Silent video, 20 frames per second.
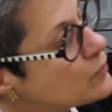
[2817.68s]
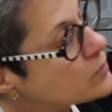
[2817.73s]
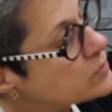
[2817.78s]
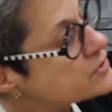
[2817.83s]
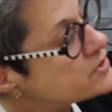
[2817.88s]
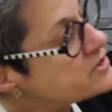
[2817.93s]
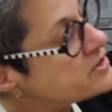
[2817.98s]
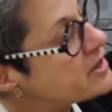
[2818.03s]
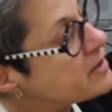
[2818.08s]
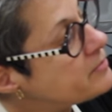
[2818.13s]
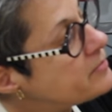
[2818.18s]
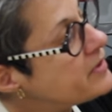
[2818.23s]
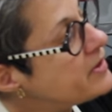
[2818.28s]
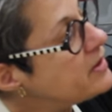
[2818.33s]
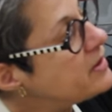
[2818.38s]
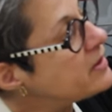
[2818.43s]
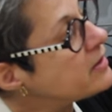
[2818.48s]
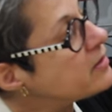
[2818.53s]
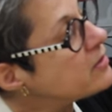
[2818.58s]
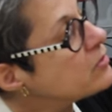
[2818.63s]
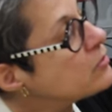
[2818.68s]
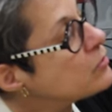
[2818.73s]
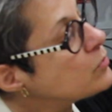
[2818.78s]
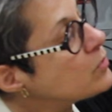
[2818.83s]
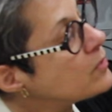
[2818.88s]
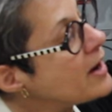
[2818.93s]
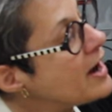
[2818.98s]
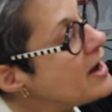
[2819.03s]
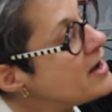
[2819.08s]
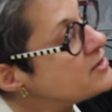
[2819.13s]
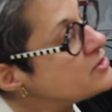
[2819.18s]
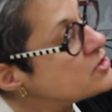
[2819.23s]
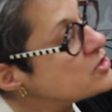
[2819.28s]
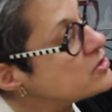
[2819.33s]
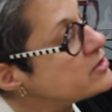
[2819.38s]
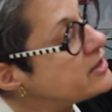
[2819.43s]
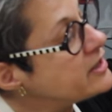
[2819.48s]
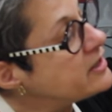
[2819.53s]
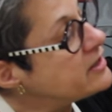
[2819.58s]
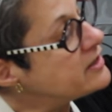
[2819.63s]
fourth step. It
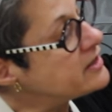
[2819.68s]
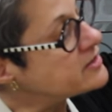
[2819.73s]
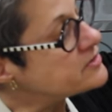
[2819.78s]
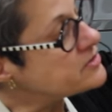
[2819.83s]
gradually